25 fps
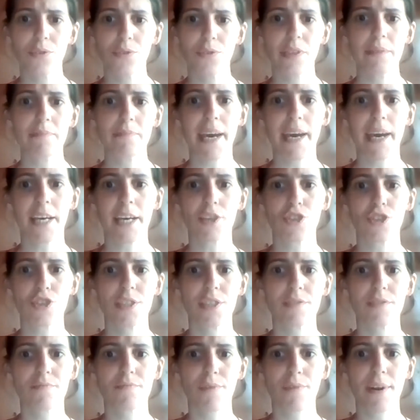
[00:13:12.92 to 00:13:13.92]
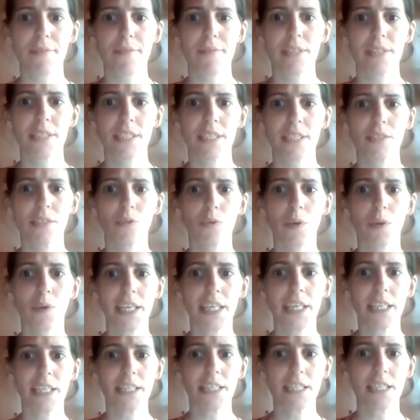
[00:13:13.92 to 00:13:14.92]
How do you imagine
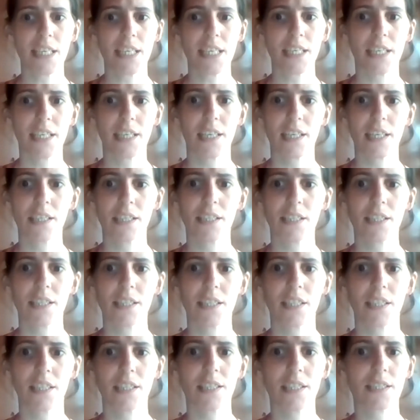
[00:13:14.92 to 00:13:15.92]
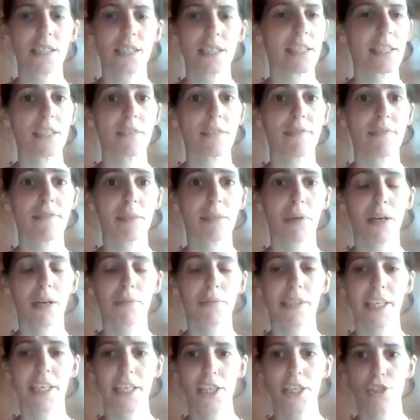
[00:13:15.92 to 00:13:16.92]
referencing Wikidata in a
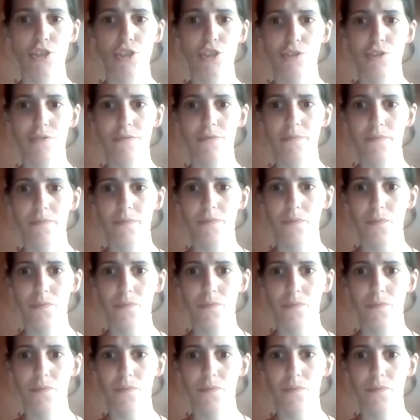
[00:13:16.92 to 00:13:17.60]
scientific publication?